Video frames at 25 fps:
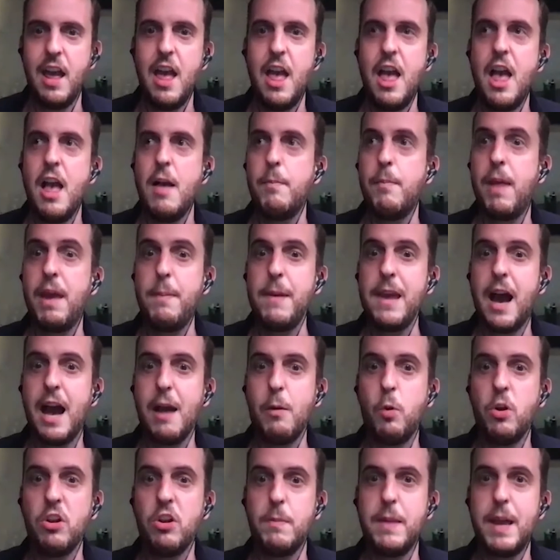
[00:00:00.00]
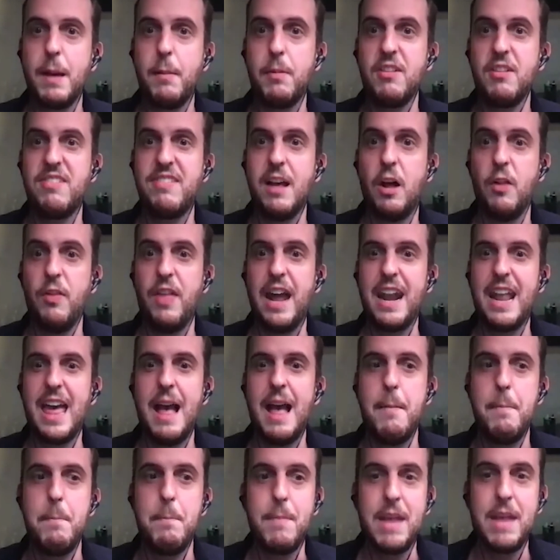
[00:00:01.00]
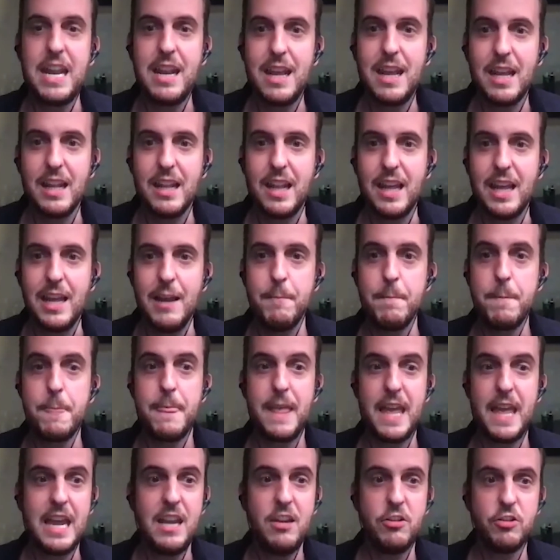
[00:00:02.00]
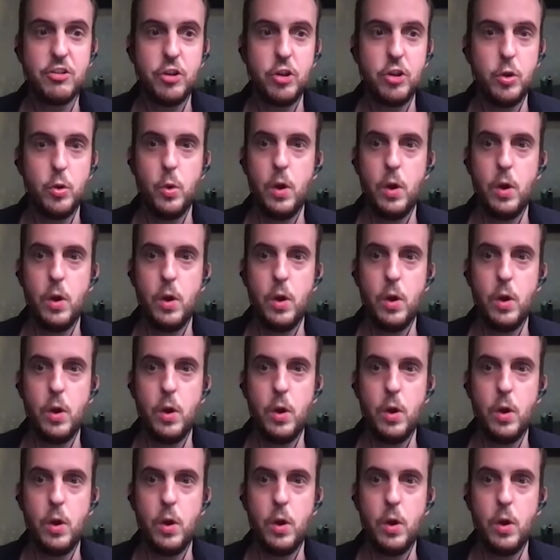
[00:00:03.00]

Maybe I want to be able to sell that immediately into